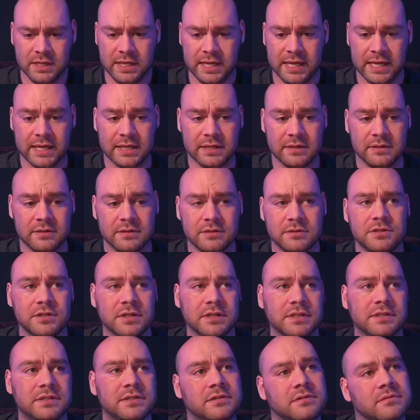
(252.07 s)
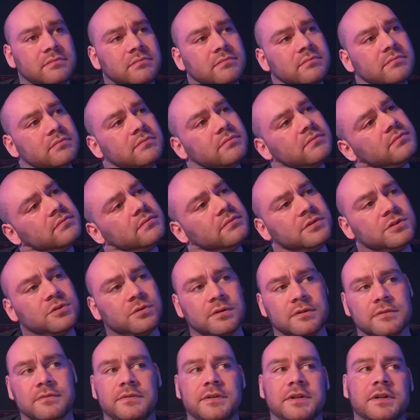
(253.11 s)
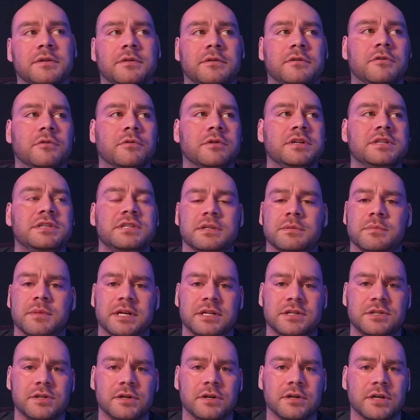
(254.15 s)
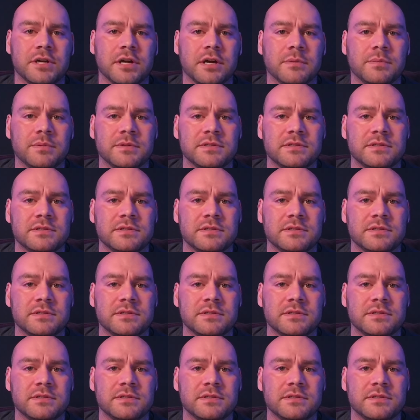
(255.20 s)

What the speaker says: and just sort of, greasing my junk up and,